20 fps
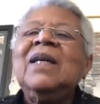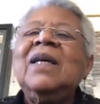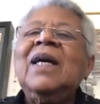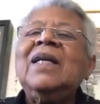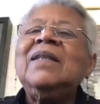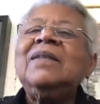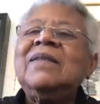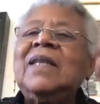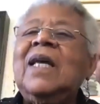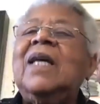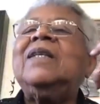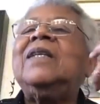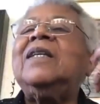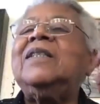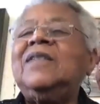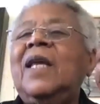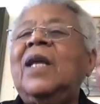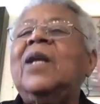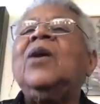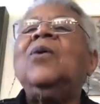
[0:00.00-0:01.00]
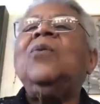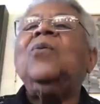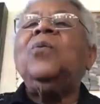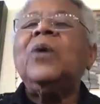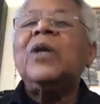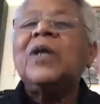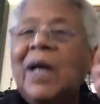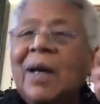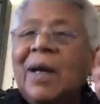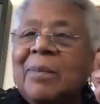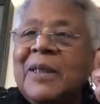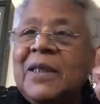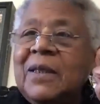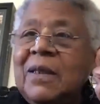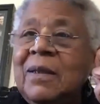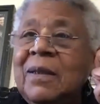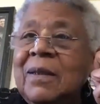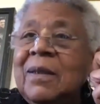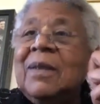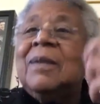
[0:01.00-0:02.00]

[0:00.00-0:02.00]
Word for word: and they said, We're coming,